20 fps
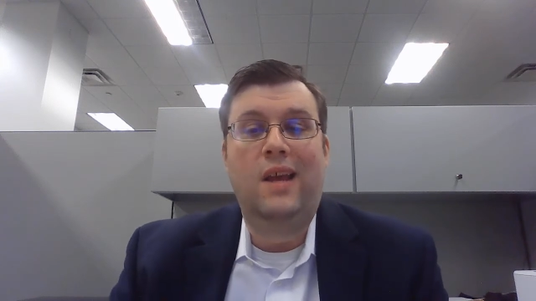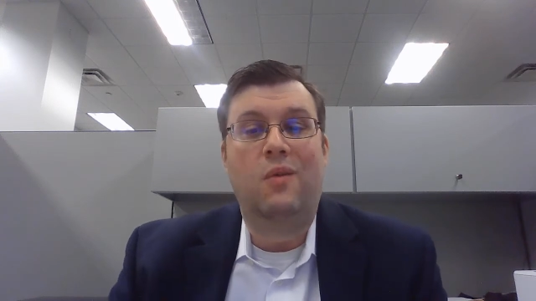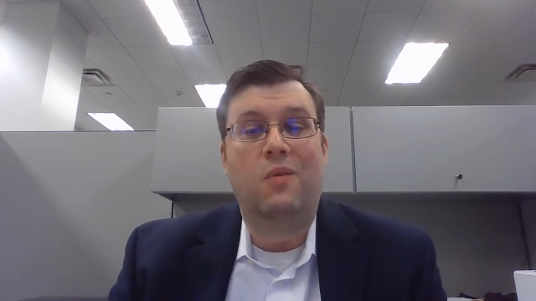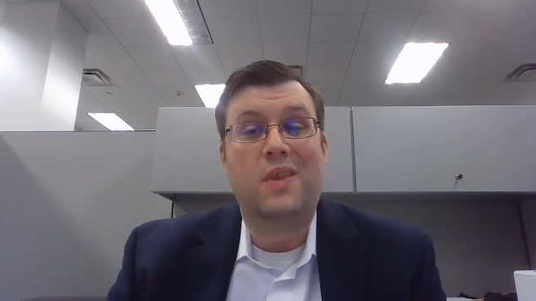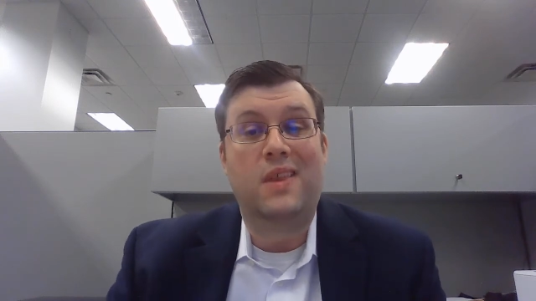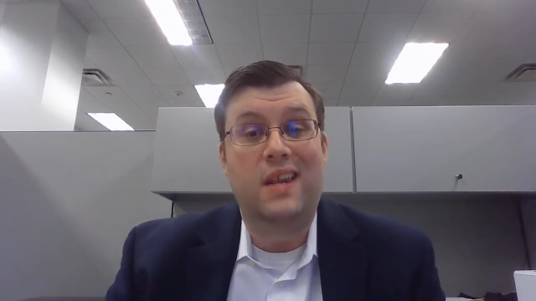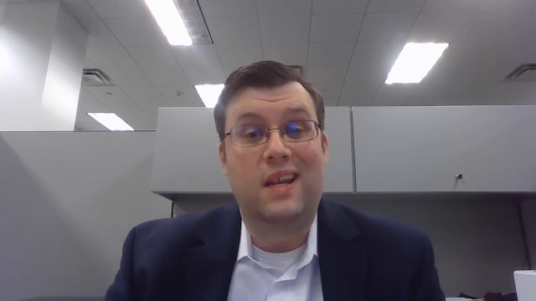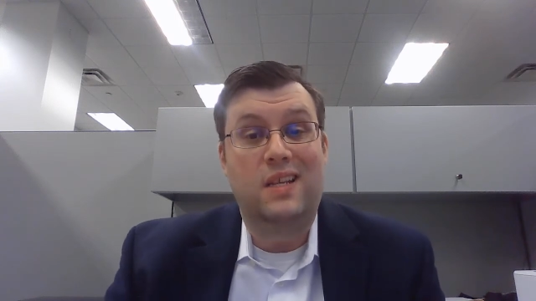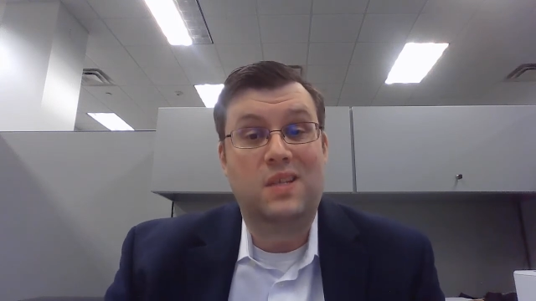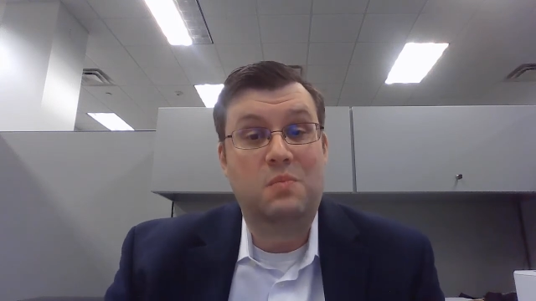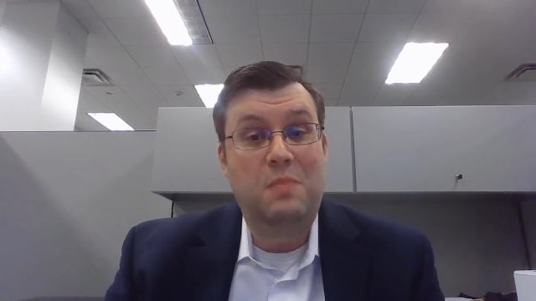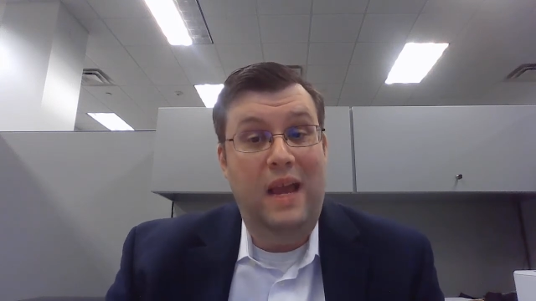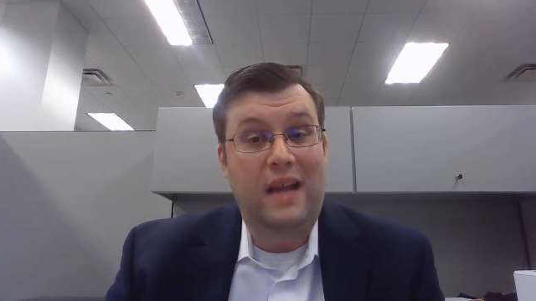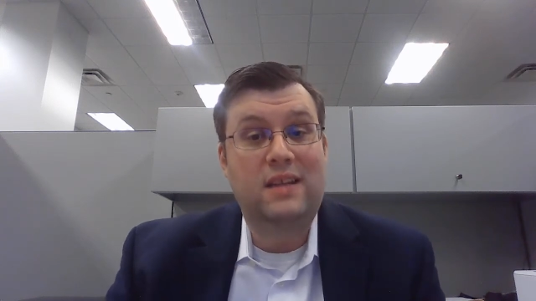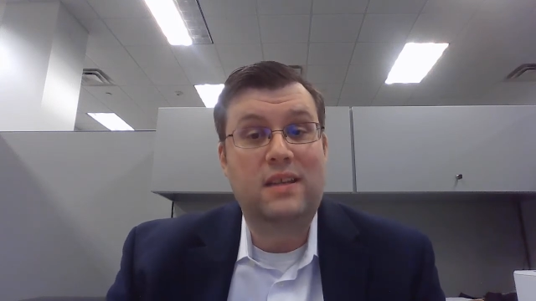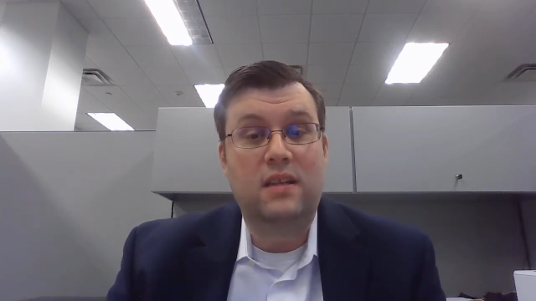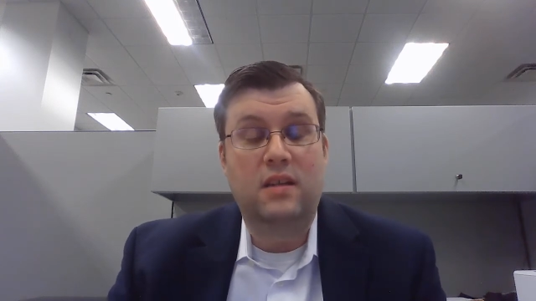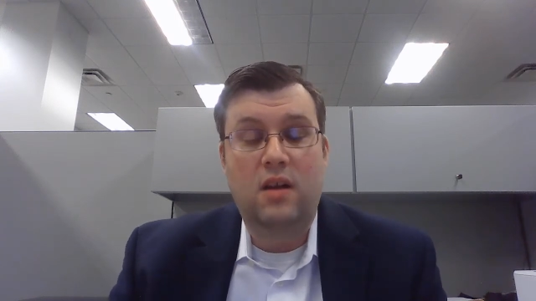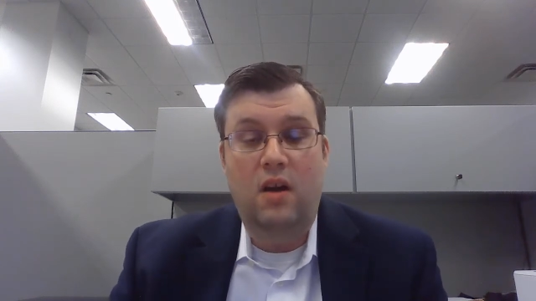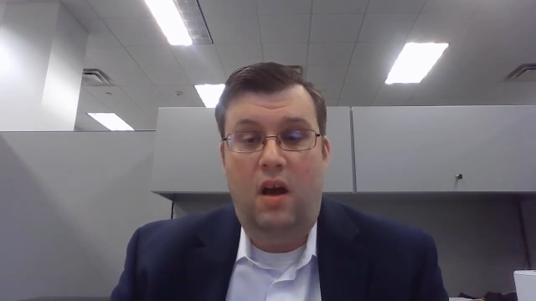with an
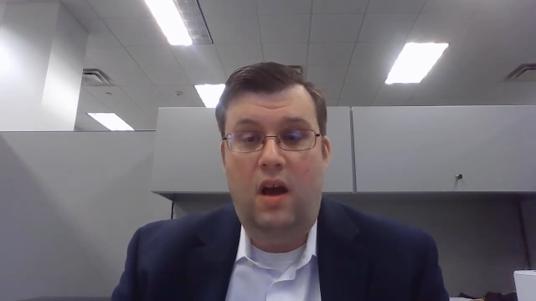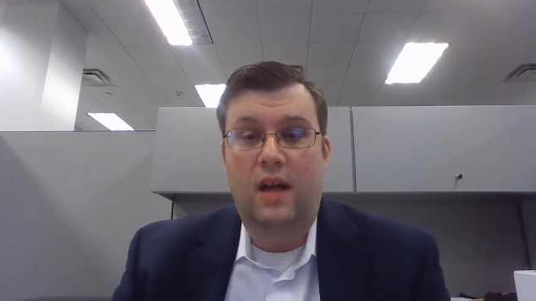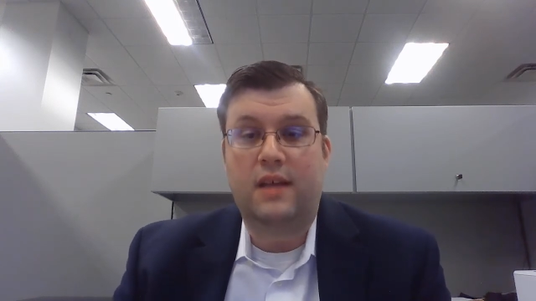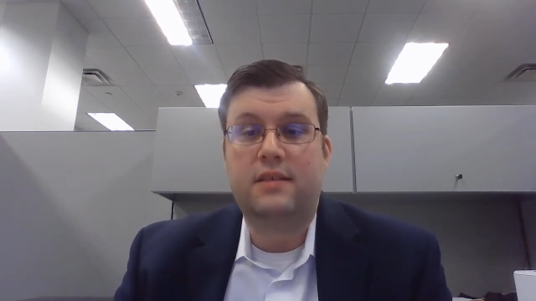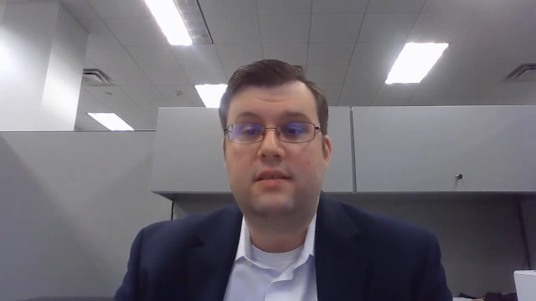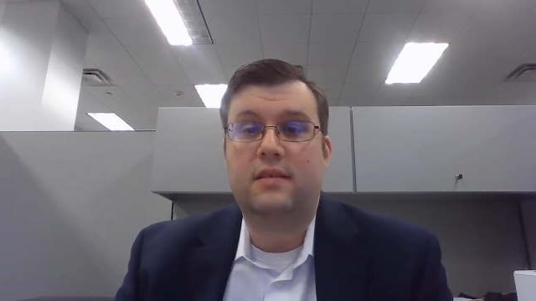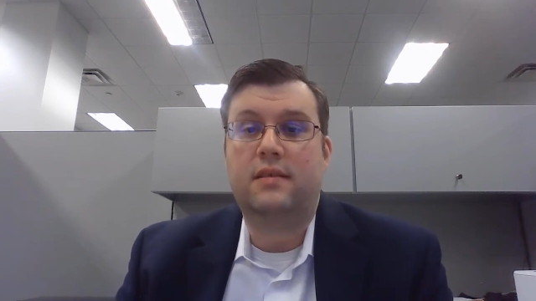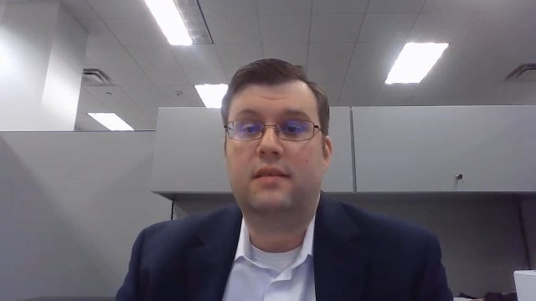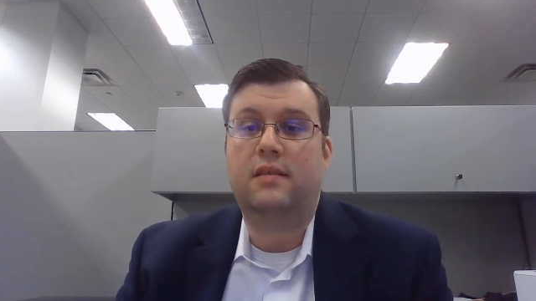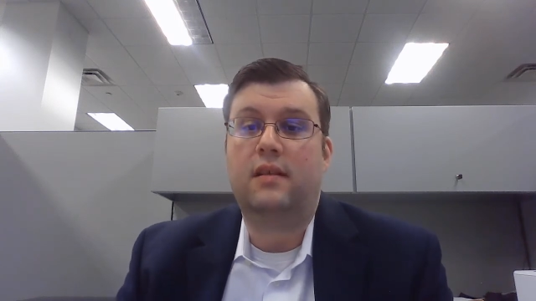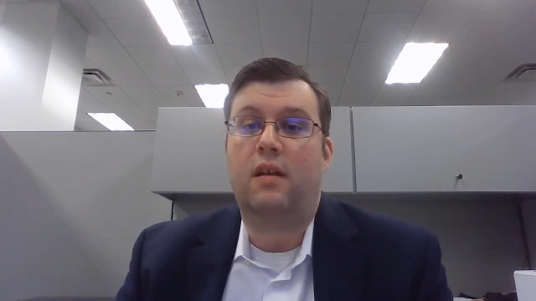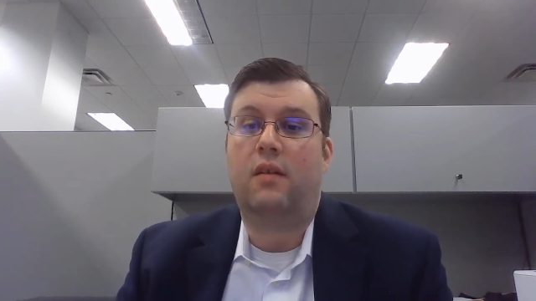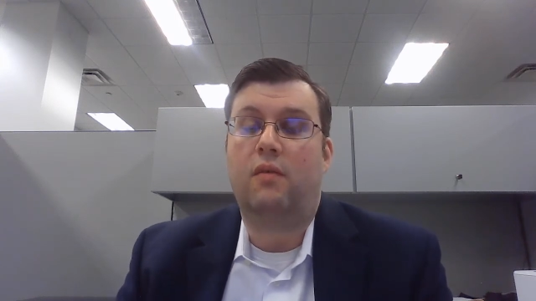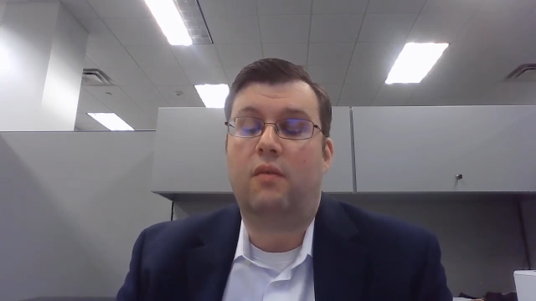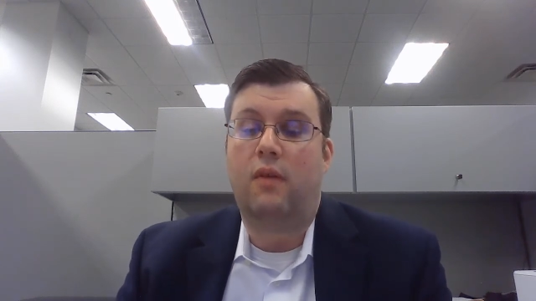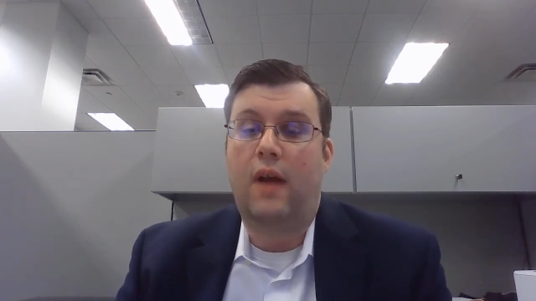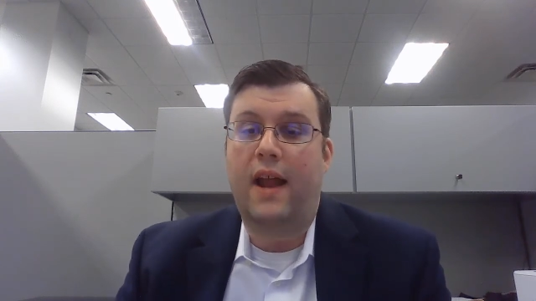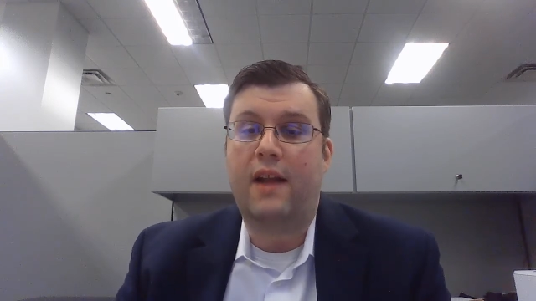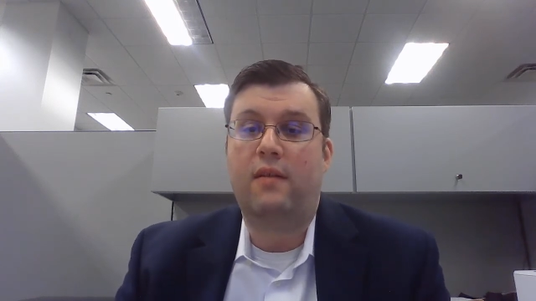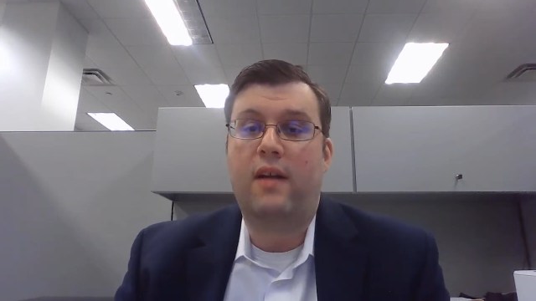expected cost of
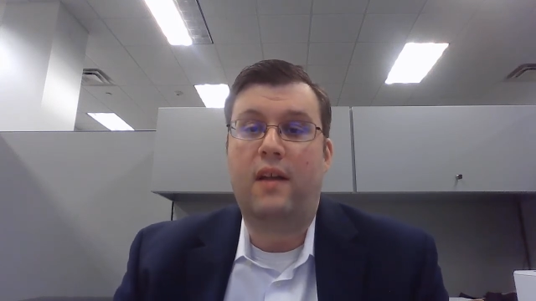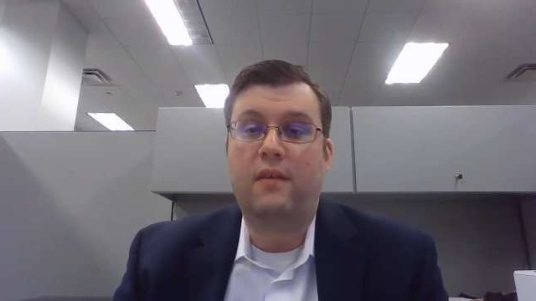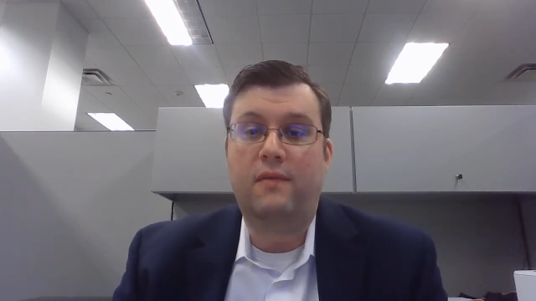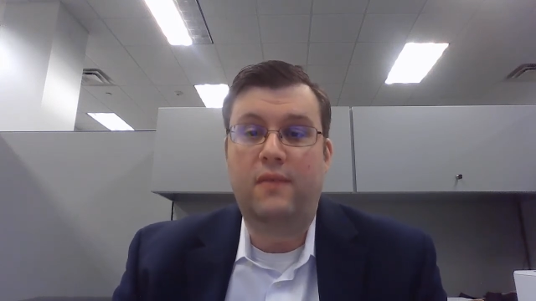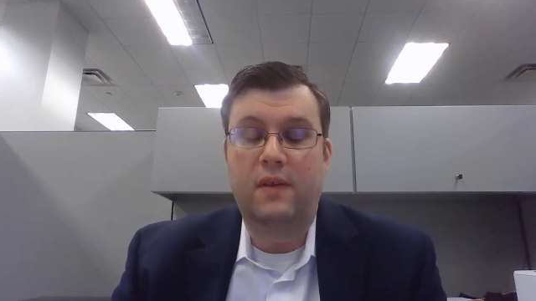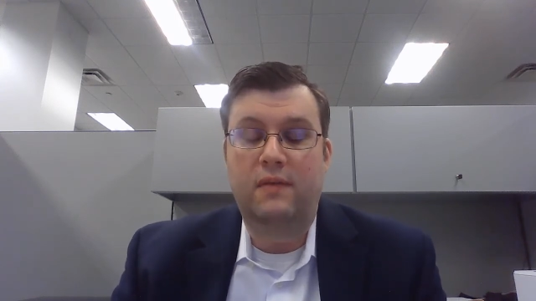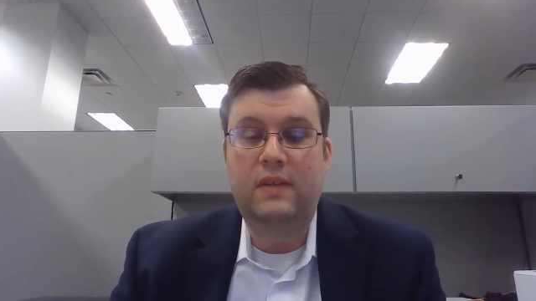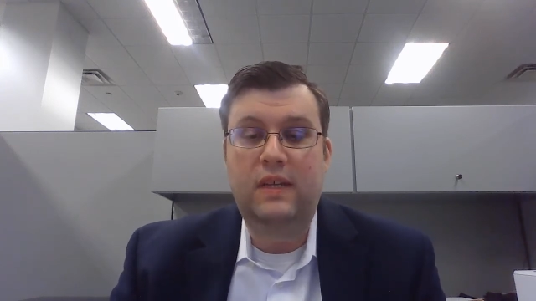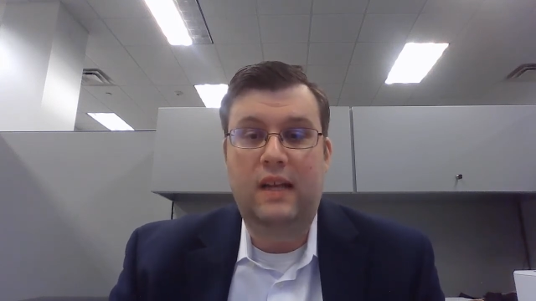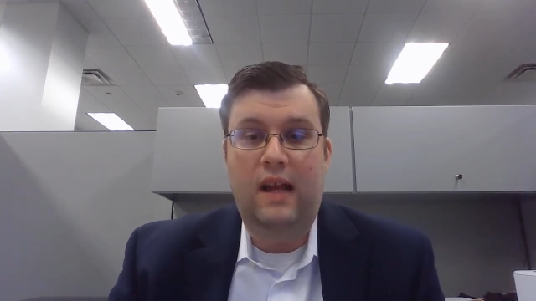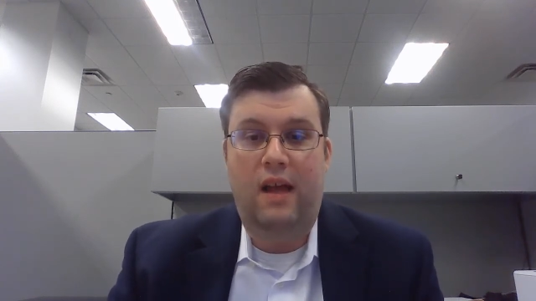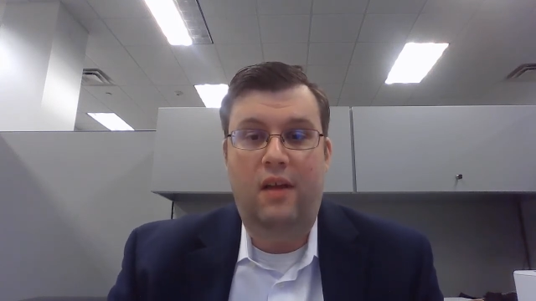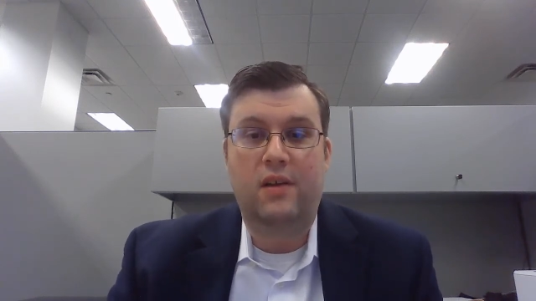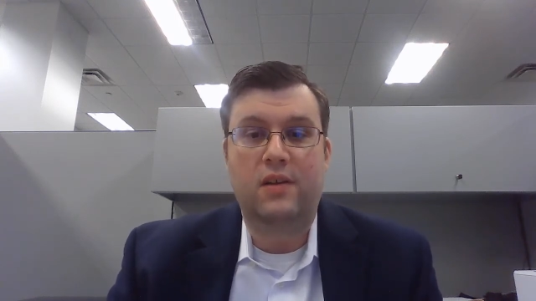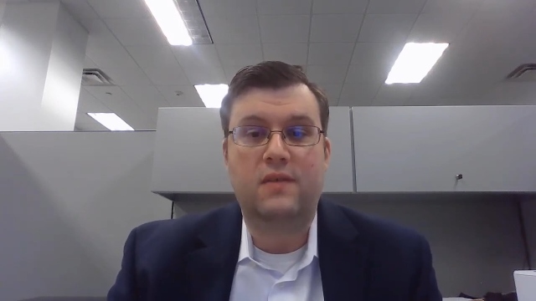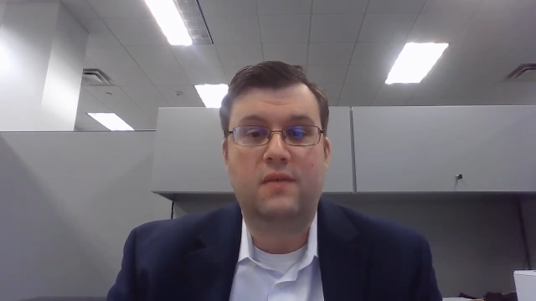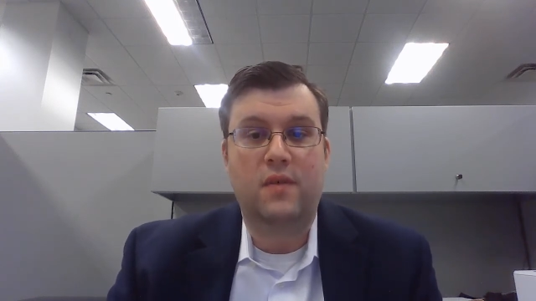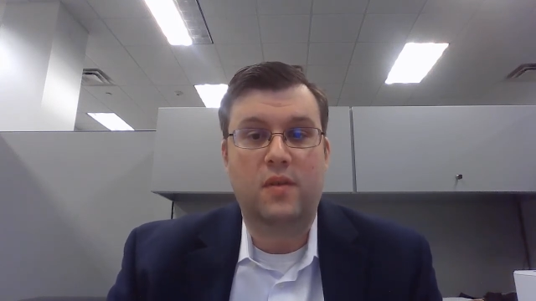right around $50